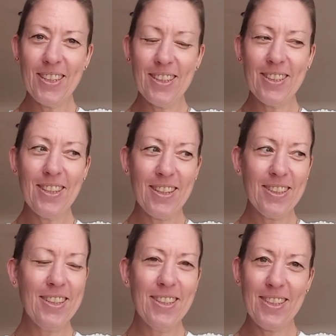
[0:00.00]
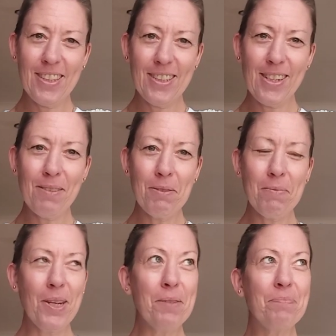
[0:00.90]
That sits nicely with
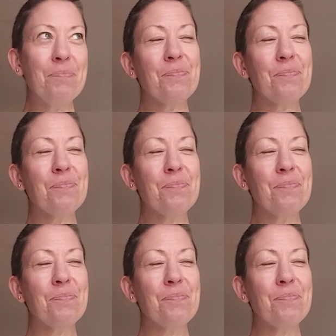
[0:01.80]
me.